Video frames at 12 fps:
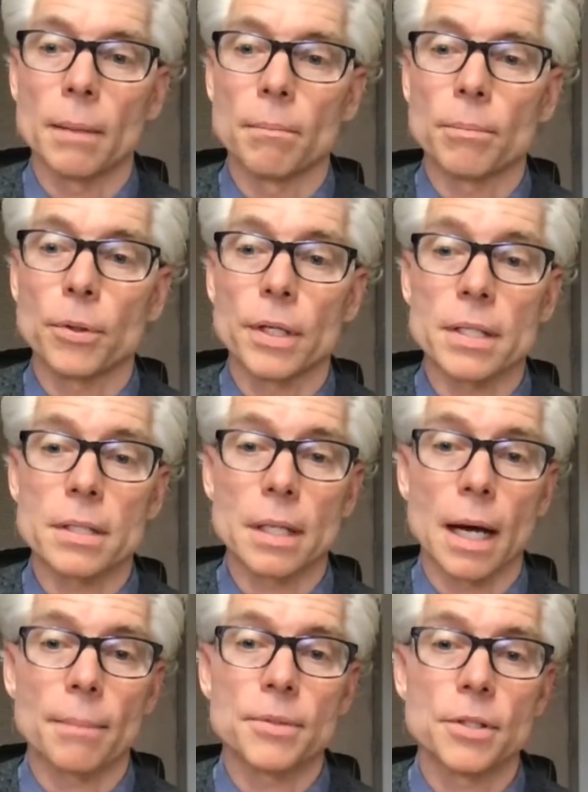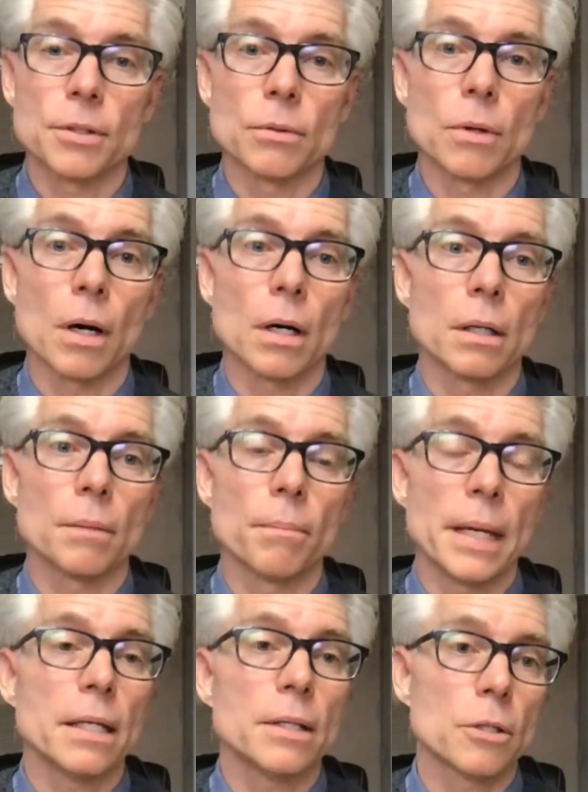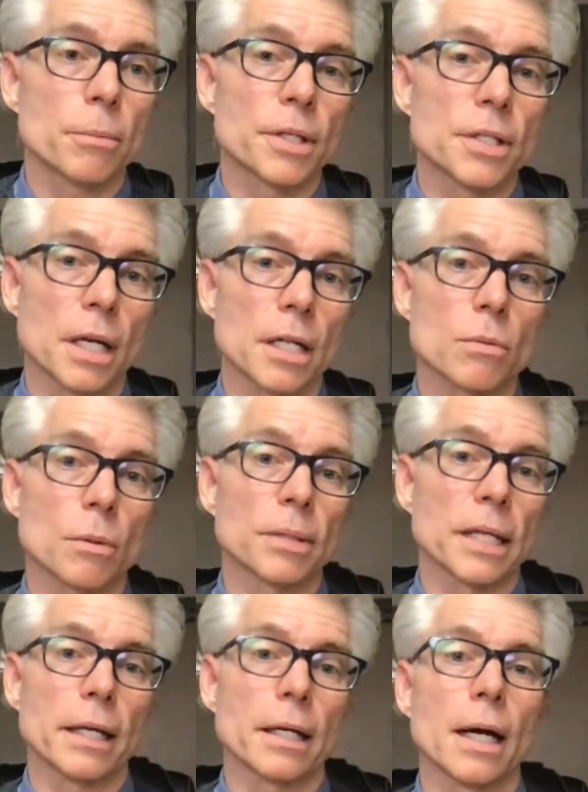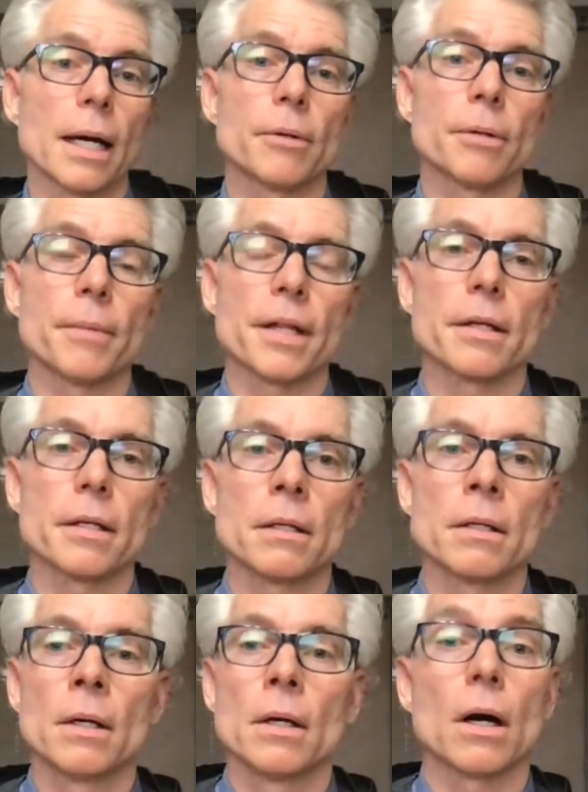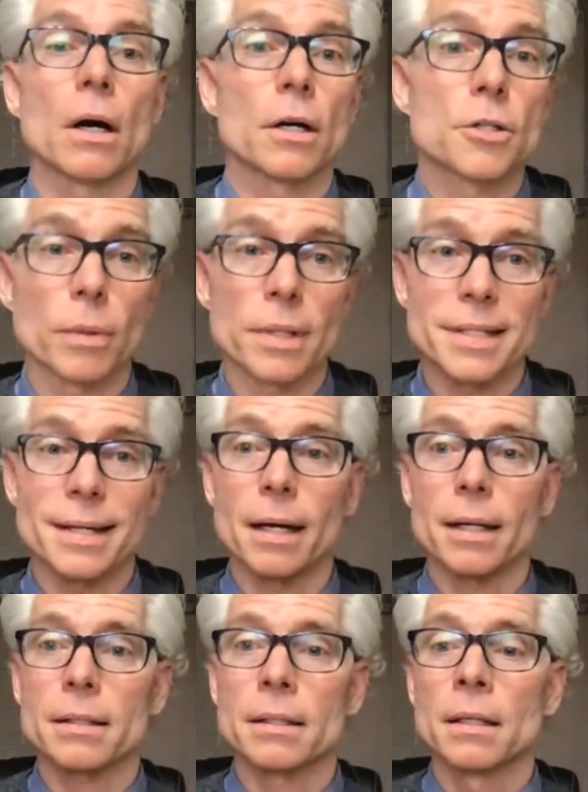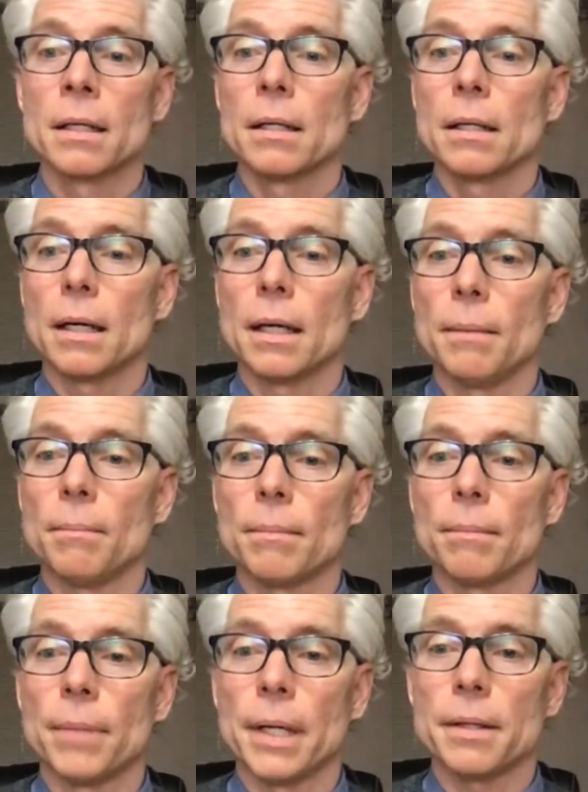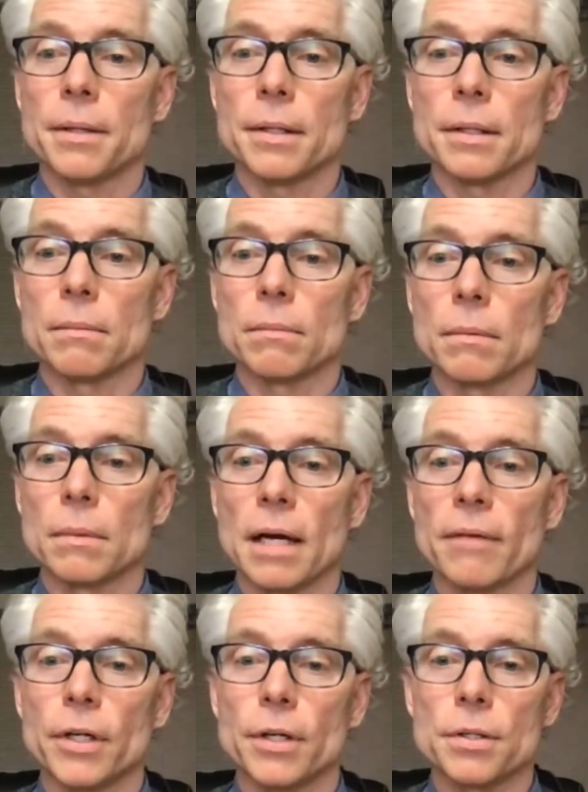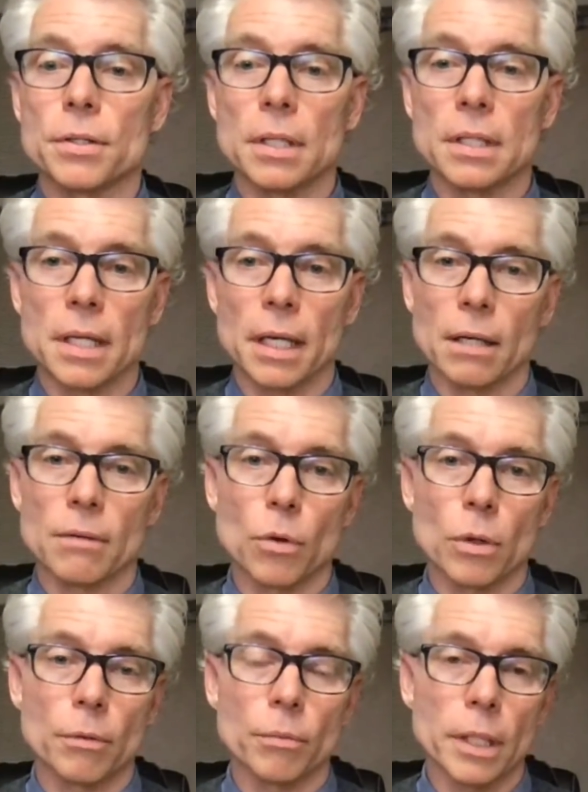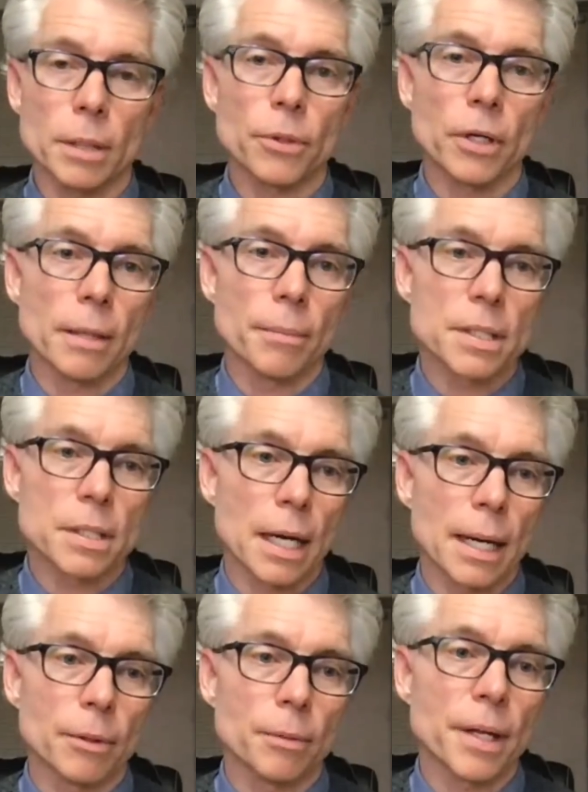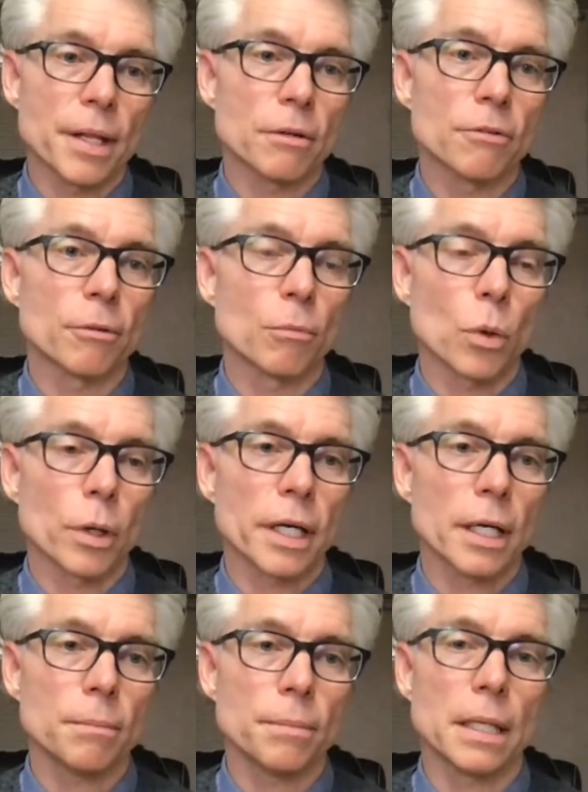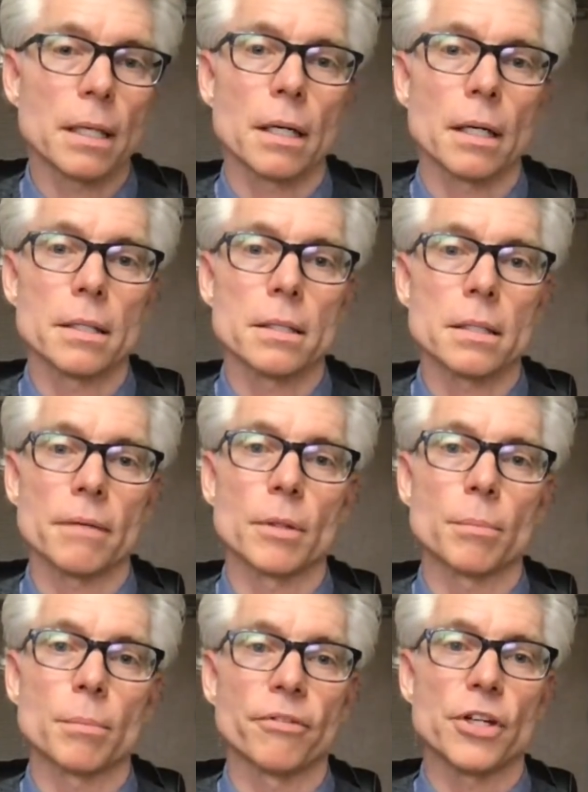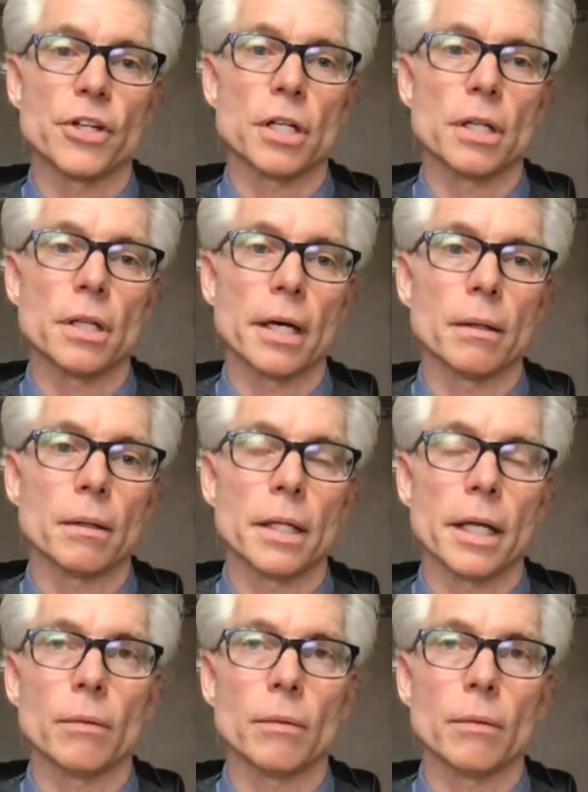put a stop to many superintendents were planning a hybrid method. Ours was not, but the governor's executive order really prohibits a hybrid method from working because of the provision that